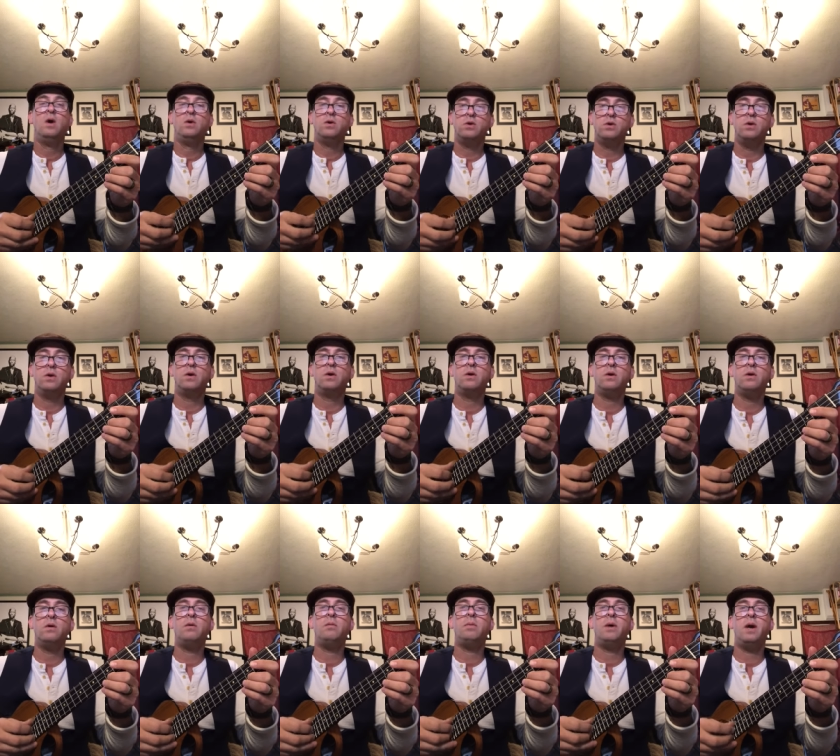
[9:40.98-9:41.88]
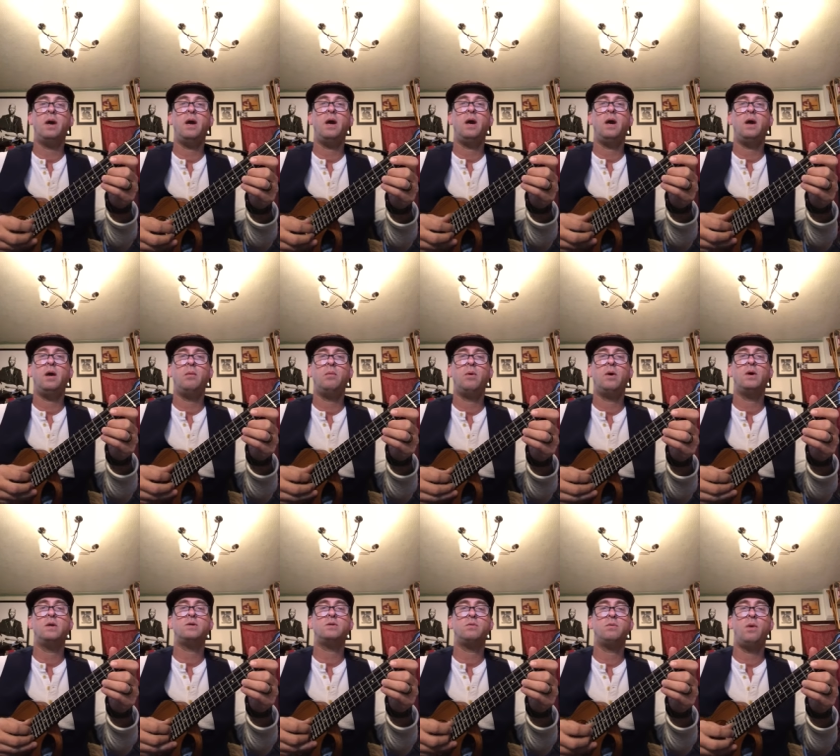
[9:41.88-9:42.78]
Sugar babe,
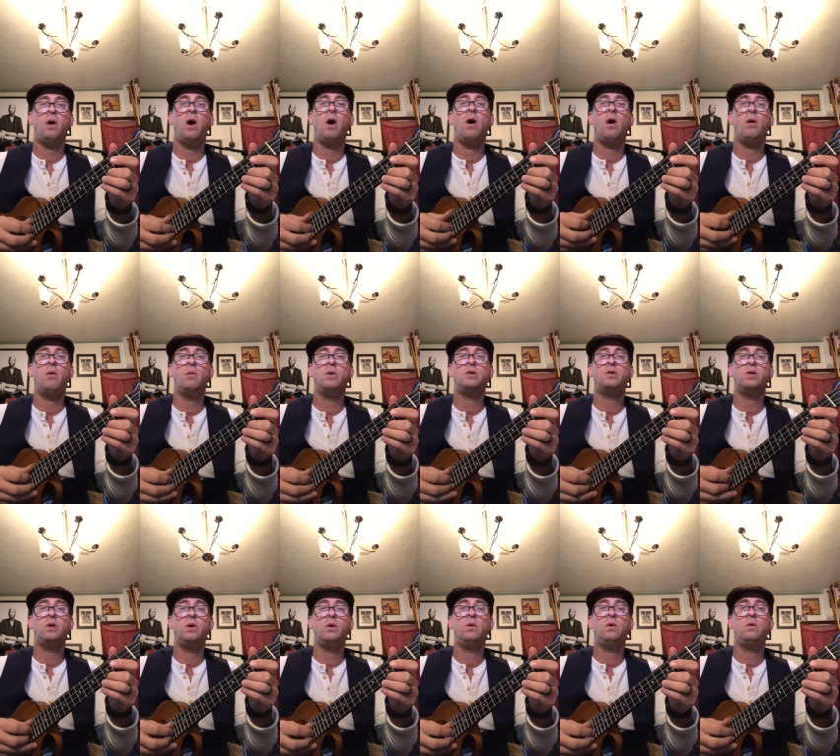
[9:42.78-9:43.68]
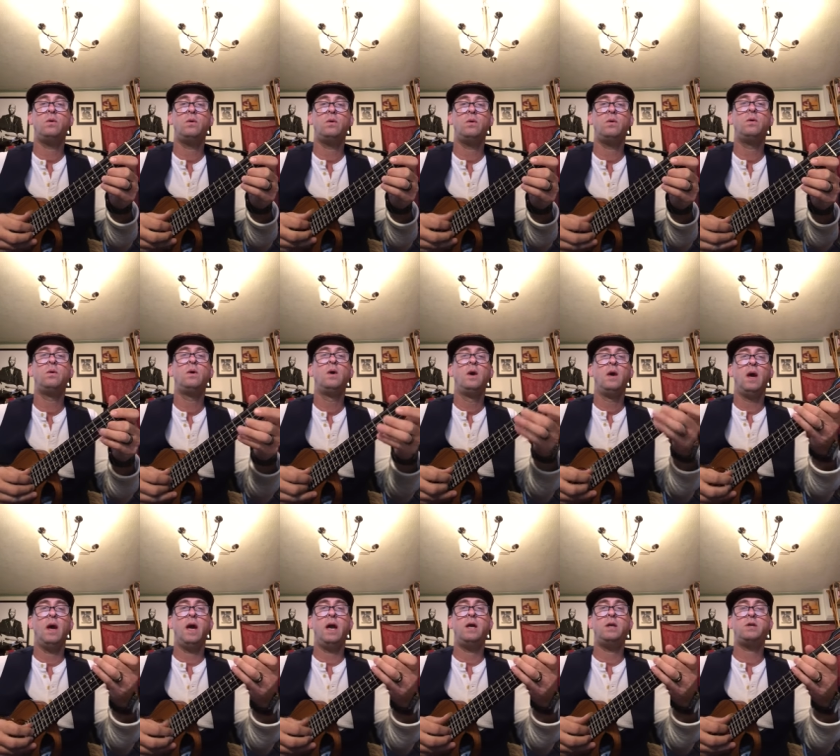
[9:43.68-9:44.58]
what's wrong with
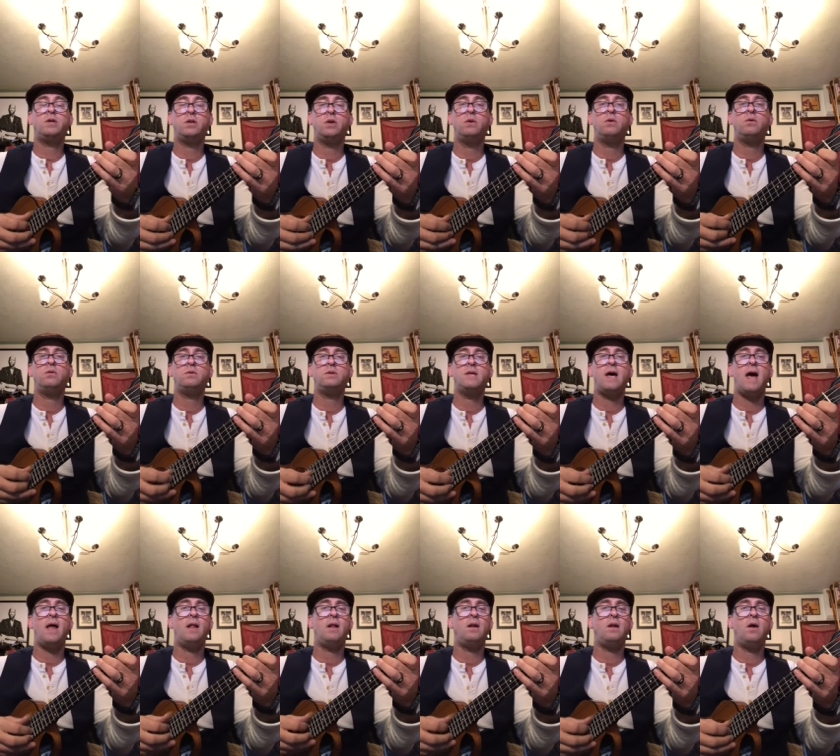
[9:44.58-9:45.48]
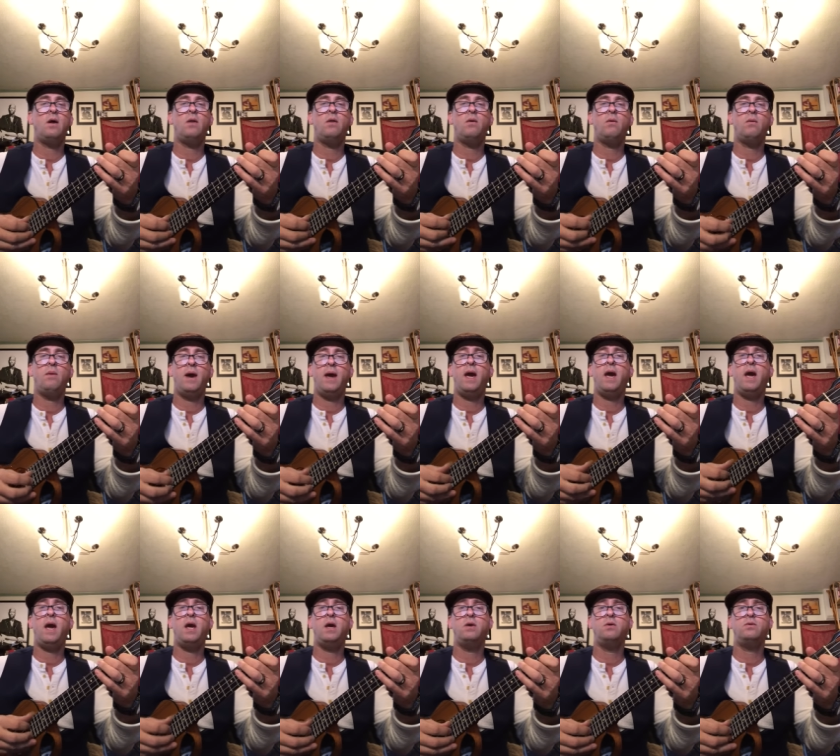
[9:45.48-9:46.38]
you? Ain't you darling all the
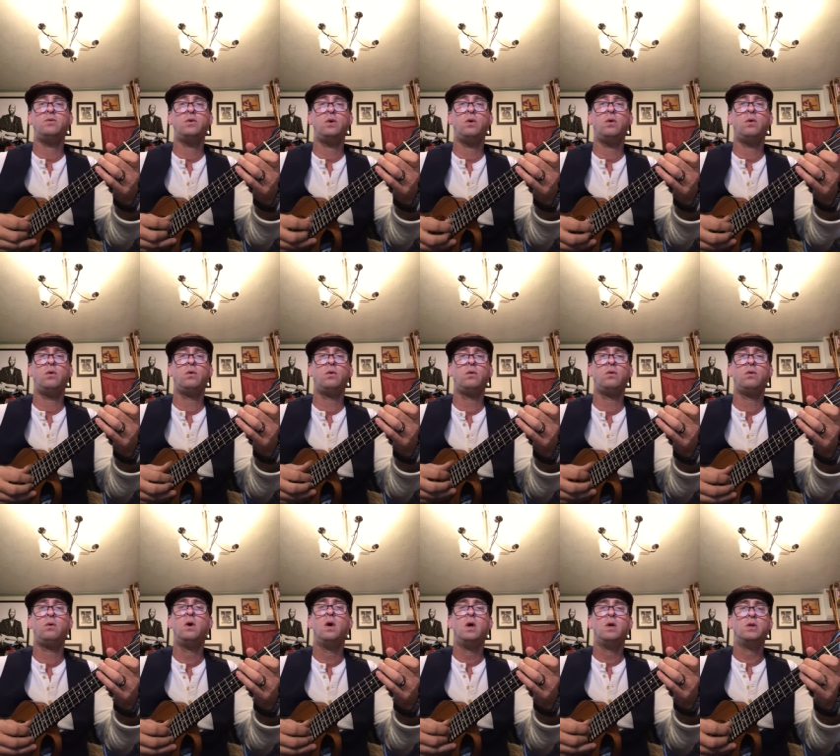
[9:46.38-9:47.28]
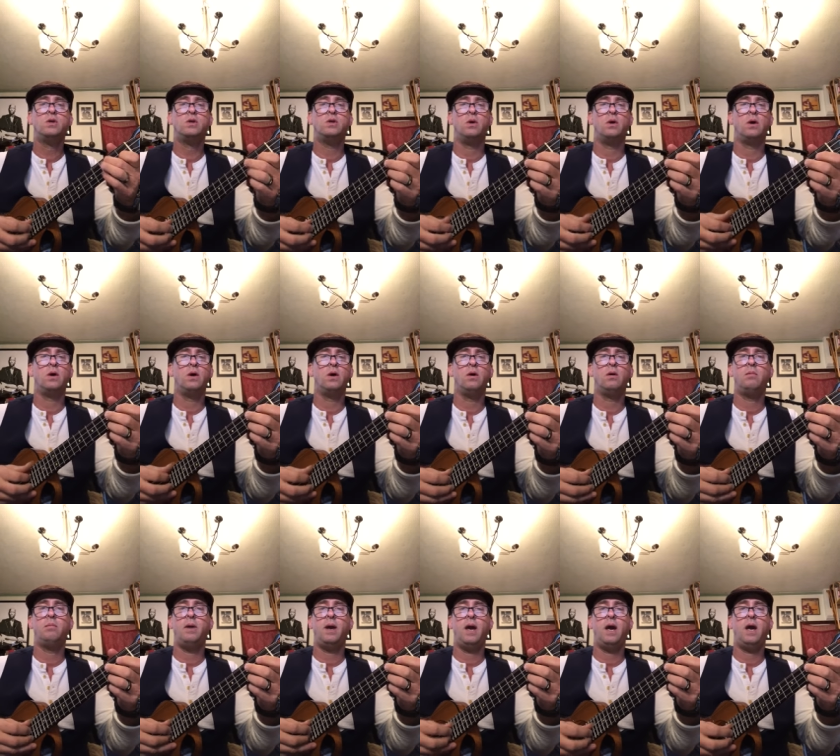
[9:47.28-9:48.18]
way you do?
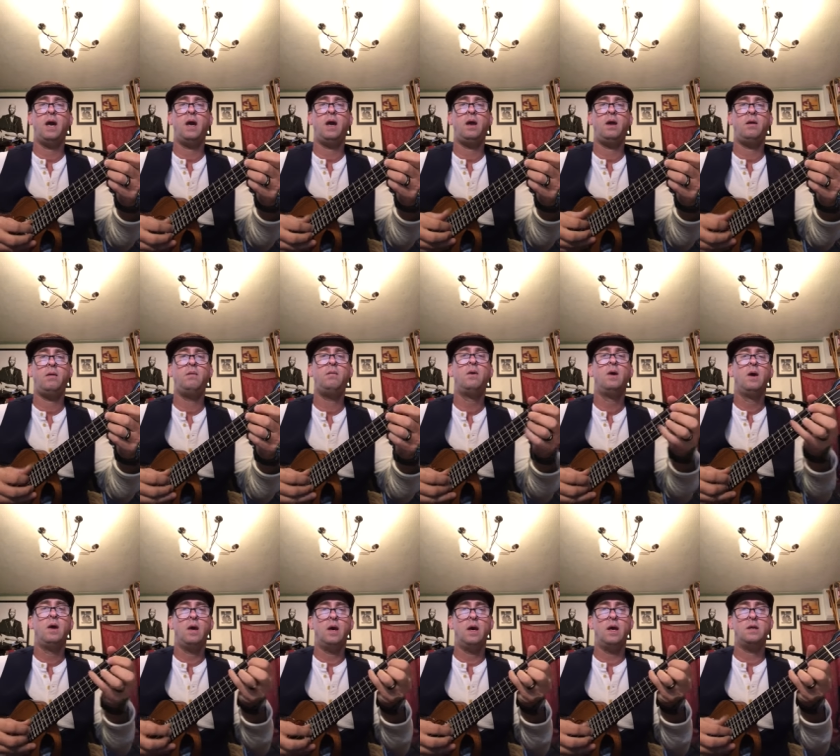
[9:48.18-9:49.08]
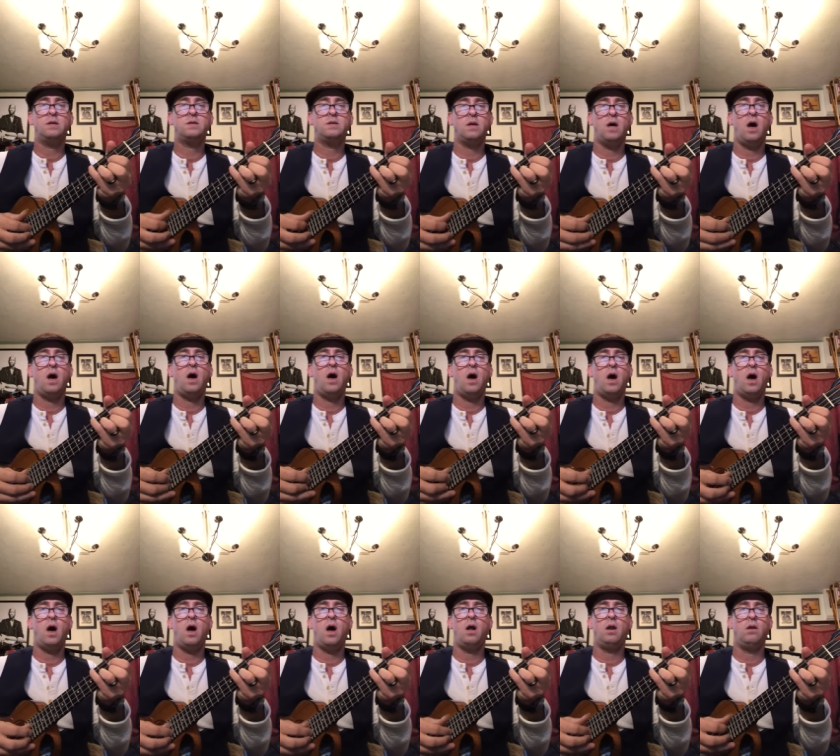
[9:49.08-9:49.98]
Sugar babe, it's
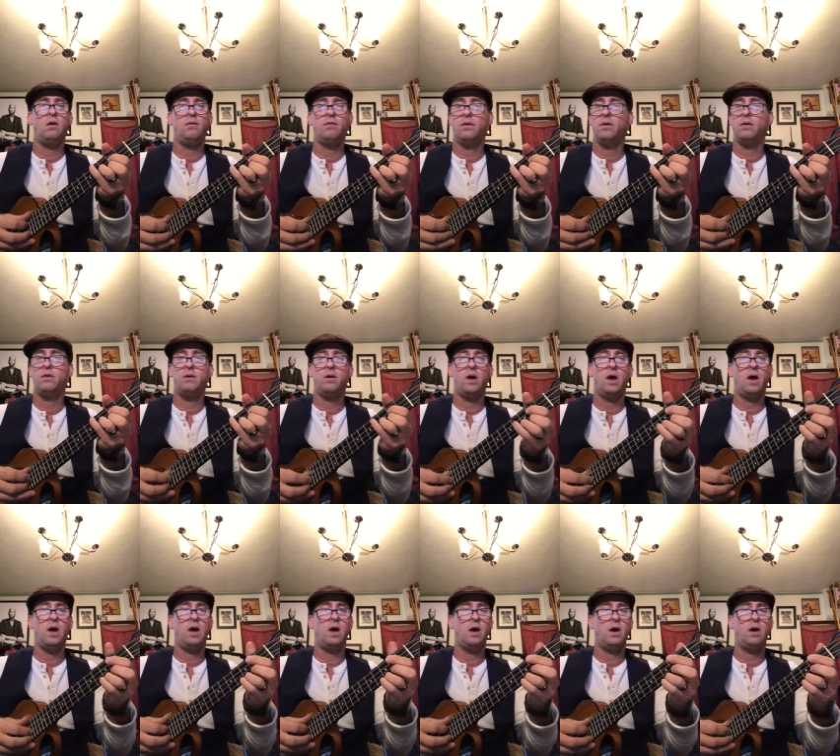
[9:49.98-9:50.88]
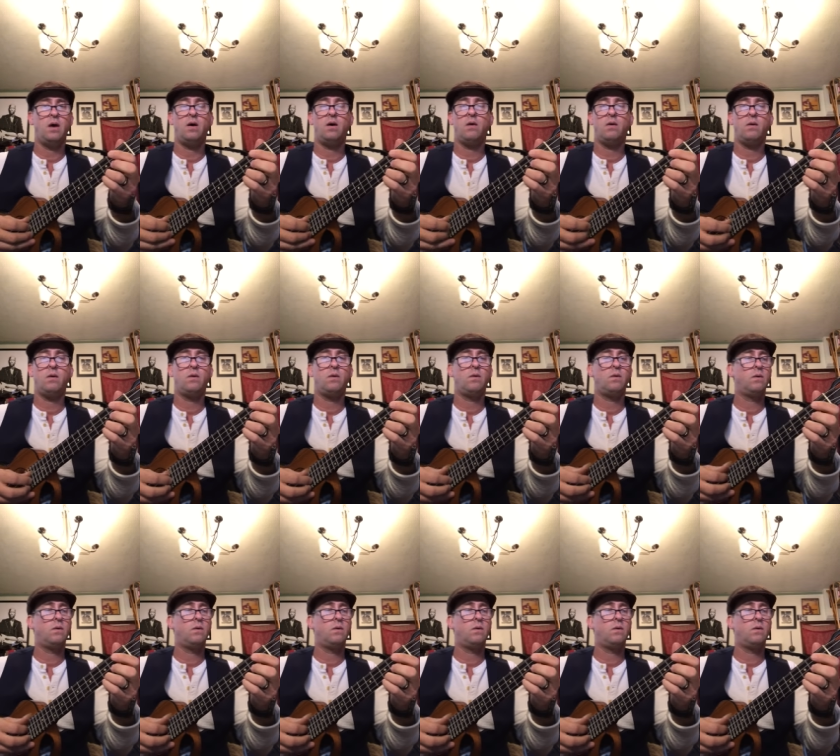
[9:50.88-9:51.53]
all over now.